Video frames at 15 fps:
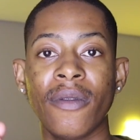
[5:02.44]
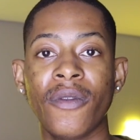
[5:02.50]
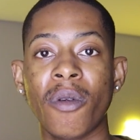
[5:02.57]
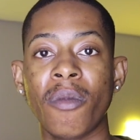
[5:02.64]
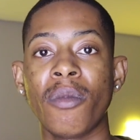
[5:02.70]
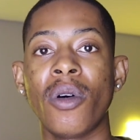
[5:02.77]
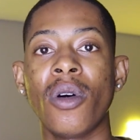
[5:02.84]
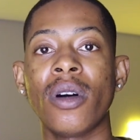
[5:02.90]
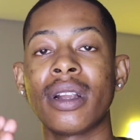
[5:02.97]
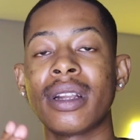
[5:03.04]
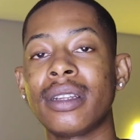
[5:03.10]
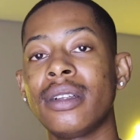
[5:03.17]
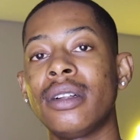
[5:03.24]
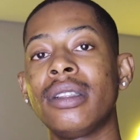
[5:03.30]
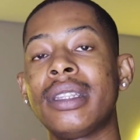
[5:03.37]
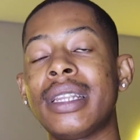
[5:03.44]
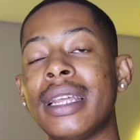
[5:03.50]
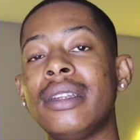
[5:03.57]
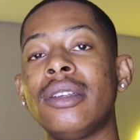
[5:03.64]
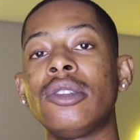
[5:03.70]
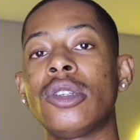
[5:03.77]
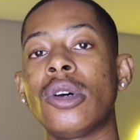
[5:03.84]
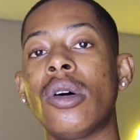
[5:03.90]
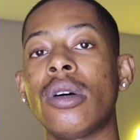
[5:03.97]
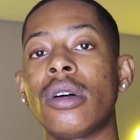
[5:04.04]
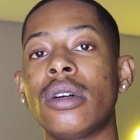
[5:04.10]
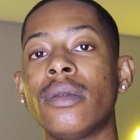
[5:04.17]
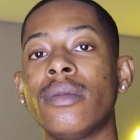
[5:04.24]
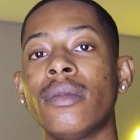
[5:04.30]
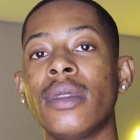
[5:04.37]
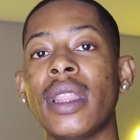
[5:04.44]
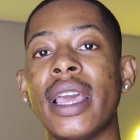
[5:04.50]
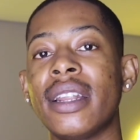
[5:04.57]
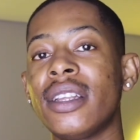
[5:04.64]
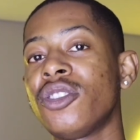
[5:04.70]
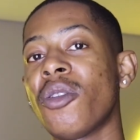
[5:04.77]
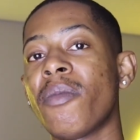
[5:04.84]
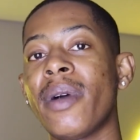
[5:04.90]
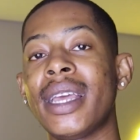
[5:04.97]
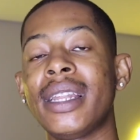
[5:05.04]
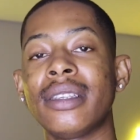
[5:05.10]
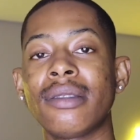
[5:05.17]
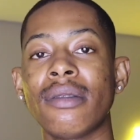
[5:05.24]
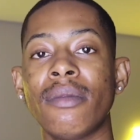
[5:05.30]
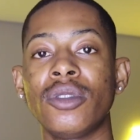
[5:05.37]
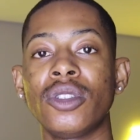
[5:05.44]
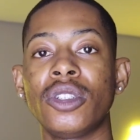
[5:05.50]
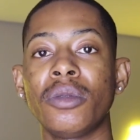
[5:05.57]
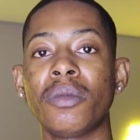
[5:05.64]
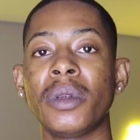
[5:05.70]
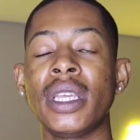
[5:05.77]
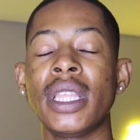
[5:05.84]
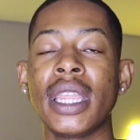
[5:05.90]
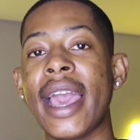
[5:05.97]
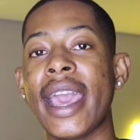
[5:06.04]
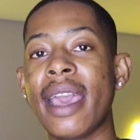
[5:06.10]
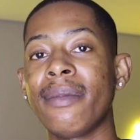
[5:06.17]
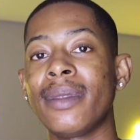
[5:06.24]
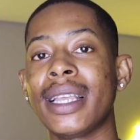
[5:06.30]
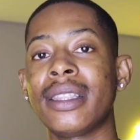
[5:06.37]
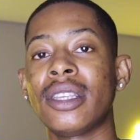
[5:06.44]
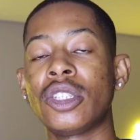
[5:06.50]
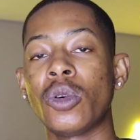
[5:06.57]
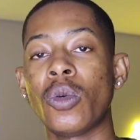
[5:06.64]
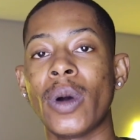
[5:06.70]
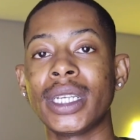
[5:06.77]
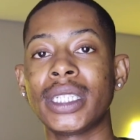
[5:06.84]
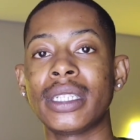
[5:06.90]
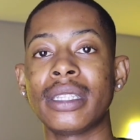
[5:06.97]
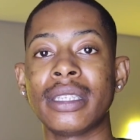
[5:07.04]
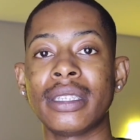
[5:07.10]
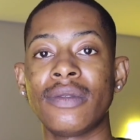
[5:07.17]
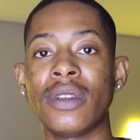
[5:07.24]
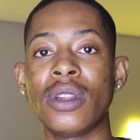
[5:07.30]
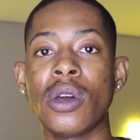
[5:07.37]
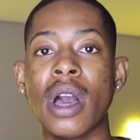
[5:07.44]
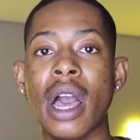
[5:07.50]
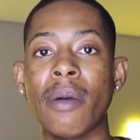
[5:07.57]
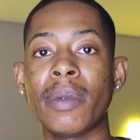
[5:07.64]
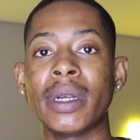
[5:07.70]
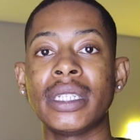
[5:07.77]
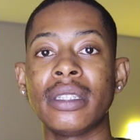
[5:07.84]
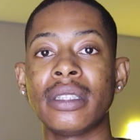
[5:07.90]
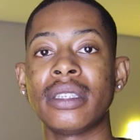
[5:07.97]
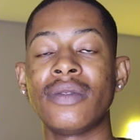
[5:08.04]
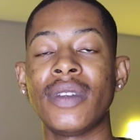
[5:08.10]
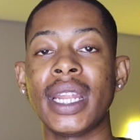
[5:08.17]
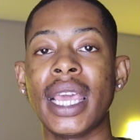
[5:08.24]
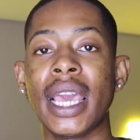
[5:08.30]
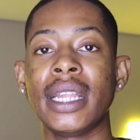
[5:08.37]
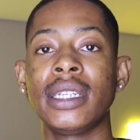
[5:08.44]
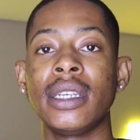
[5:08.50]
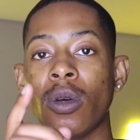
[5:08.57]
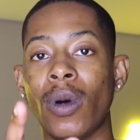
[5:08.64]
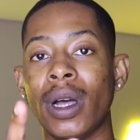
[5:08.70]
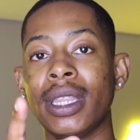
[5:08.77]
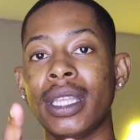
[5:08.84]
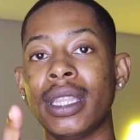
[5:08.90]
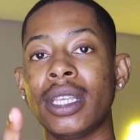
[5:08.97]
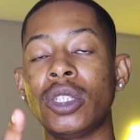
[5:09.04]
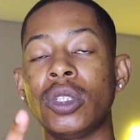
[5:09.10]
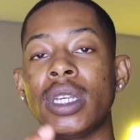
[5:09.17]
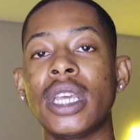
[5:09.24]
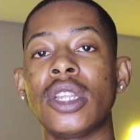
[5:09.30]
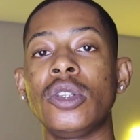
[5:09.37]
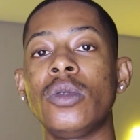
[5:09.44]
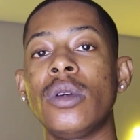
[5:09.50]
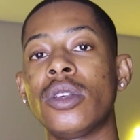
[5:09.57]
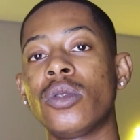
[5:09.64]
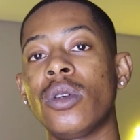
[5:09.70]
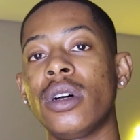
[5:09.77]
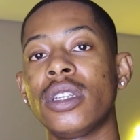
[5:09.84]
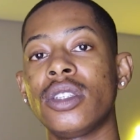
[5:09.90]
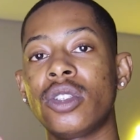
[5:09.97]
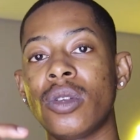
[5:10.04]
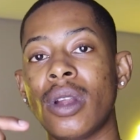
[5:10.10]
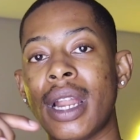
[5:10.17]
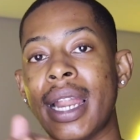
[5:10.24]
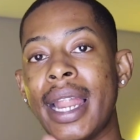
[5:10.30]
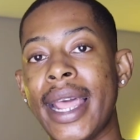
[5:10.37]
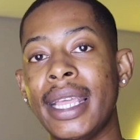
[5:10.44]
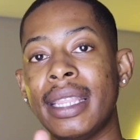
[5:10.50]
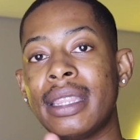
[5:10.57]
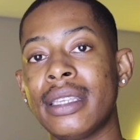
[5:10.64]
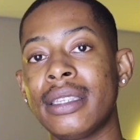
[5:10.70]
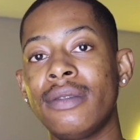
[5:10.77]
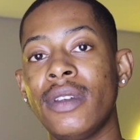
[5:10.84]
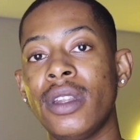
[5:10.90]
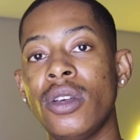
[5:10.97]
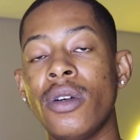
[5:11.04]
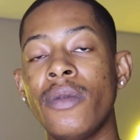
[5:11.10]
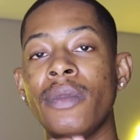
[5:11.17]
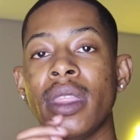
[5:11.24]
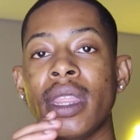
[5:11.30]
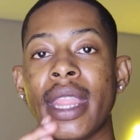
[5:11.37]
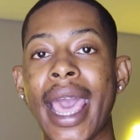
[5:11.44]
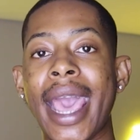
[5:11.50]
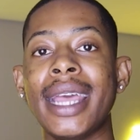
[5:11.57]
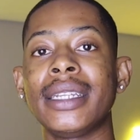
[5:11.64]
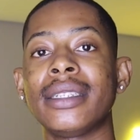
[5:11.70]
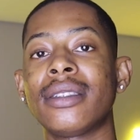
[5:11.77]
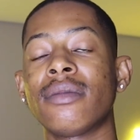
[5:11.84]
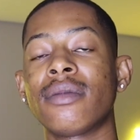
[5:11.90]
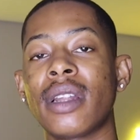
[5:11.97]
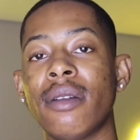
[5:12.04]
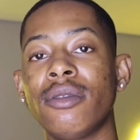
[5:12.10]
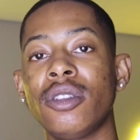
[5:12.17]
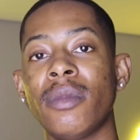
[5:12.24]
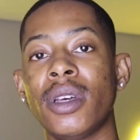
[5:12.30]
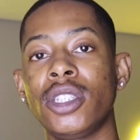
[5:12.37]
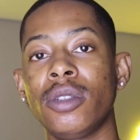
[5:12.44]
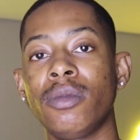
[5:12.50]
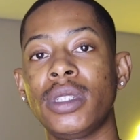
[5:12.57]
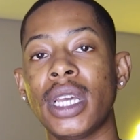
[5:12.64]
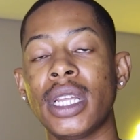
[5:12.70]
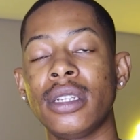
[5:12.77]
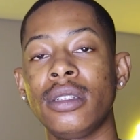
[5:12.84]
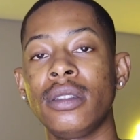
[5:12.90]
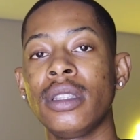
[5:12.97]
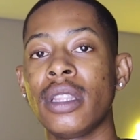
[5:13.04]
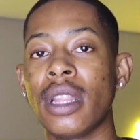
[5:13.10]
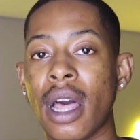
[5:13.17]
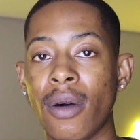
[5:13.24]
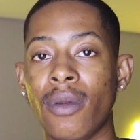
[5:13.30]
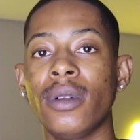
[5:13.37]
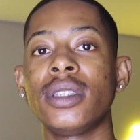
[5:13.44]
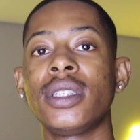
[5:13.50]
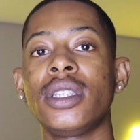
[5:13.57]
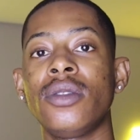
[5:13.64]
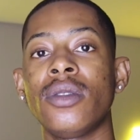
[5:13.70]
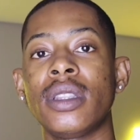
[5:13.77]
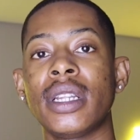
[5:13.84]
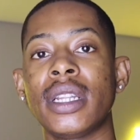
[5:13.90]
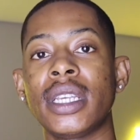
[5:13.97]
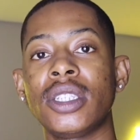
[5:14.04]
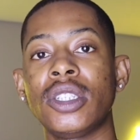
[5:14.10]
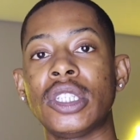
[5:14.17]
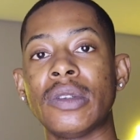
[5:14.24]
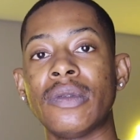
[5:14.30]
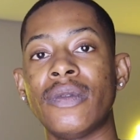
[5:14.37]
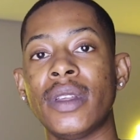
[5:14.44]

for more real trading talk. It is your boy Lesiba Mothupi. I am glad that you watched this video up until this very end. The one thing that you can do as well is to like this video and subscribe to my YouTube channel. I will see you in the next YouTube